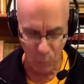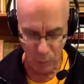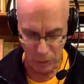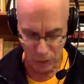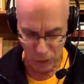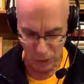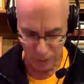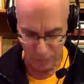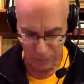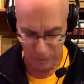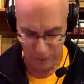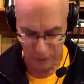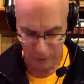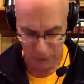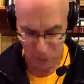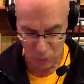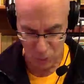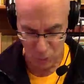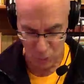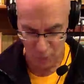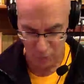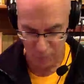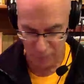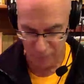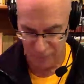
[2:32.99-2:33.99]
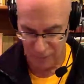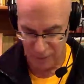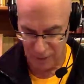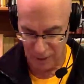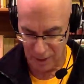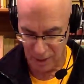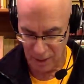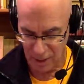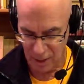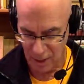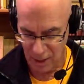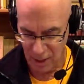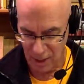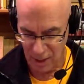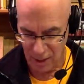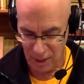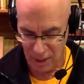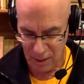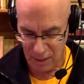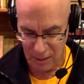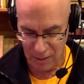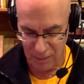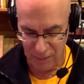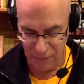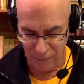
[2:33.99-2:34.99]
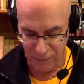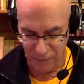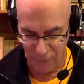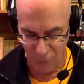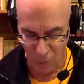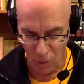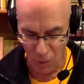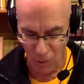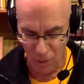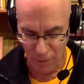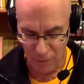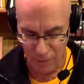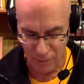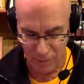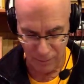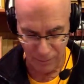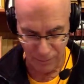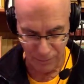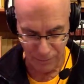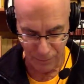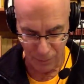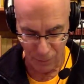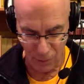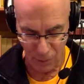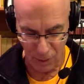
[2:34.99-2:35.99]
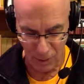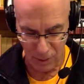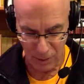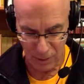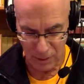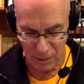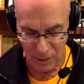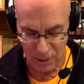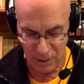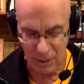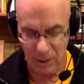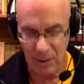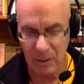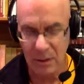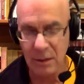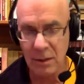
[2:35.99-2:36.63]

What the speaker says: What should be sort of the default